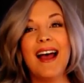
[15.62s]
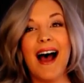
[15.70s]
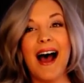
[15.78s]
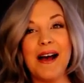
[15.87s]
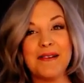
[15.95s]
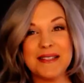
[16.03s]

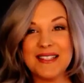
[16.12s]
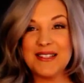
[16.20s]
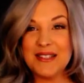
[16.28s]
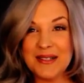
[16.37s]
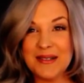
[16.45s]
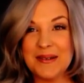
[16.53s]
I was
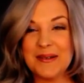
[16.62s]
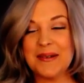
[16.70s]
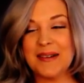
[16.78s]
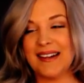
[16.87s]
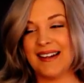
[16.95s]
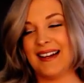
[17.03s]

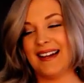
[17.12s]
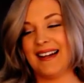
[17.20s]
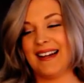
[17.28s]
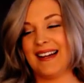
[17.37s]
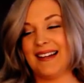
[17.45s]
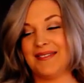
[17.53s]
due,
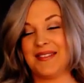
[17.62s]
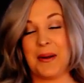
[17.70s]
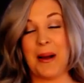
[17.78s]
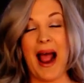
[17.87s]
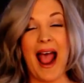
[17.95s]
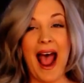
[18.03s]
so
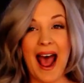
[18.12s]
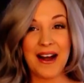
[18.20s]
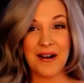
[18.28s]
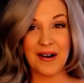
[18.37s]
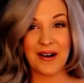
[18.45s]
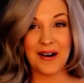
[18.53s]
I
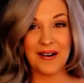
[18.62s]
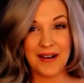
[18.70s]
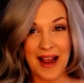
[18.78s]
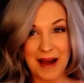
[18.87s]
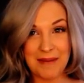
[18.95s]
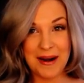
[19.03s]

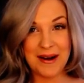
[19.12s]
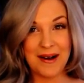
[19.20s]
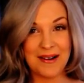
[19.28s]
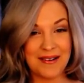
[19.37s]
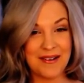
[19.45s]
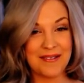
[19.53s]
had my
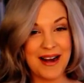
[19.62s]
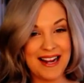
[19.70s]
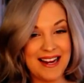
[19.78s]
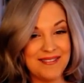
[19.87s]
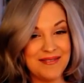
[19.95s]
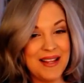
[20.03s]
daughter
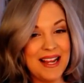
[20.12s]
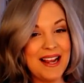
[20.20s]
already.